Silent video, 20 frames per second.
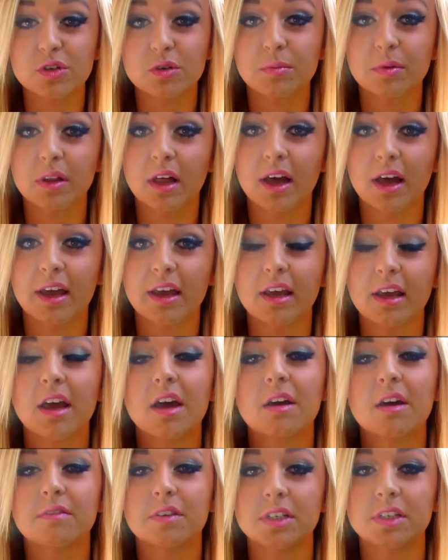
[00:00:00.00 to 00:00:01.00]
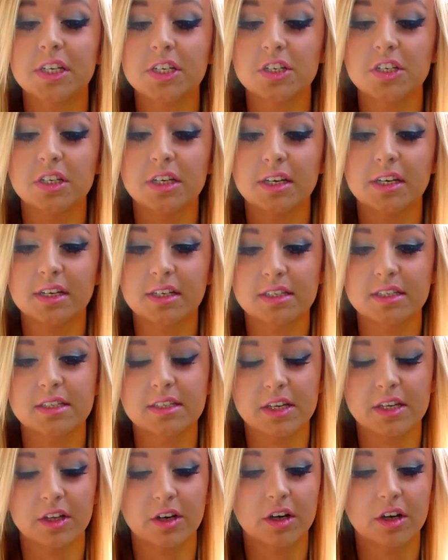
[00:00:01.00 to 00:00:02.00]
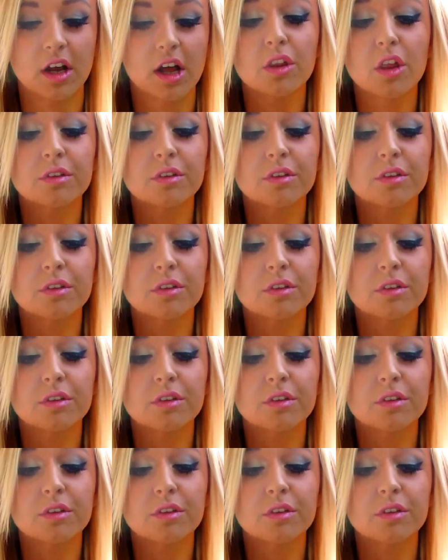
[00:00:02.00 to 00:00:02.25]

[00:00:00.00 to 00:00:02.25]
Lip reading: to applying foundation and concealer.